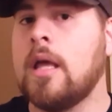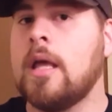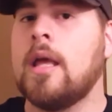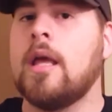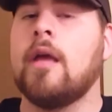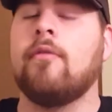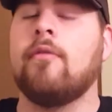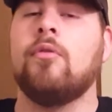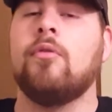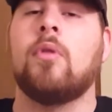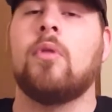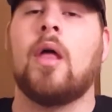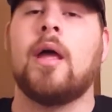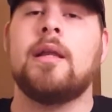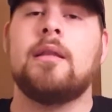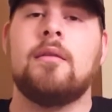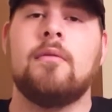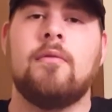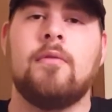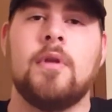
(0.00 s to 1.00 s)
If you like
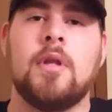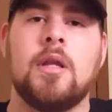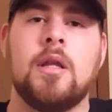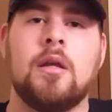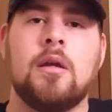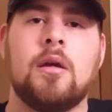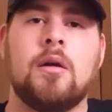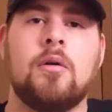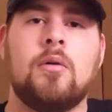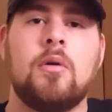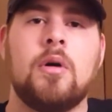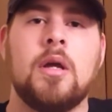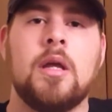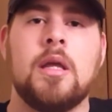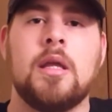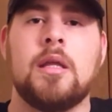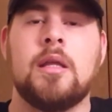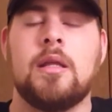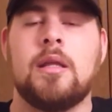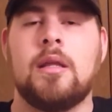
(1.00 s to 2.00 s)
the video,
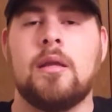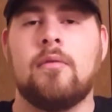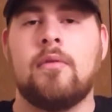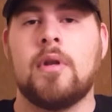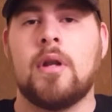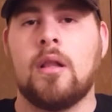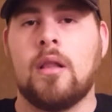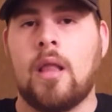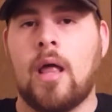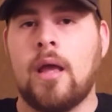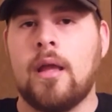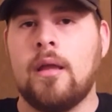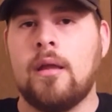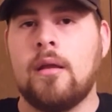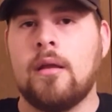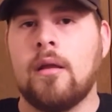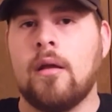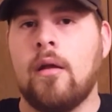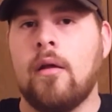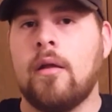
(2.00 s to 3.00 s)
give it a like,
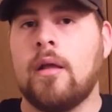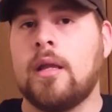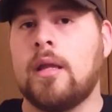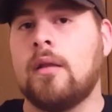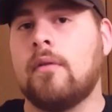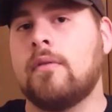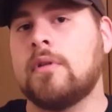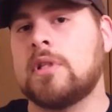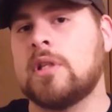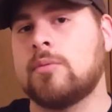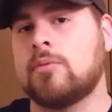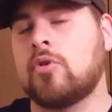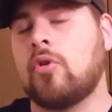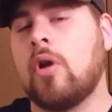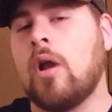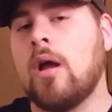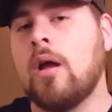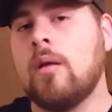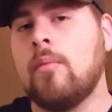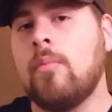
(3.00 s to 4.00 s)
give it a
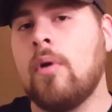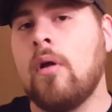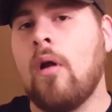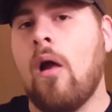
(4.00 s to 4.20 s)
subscribe.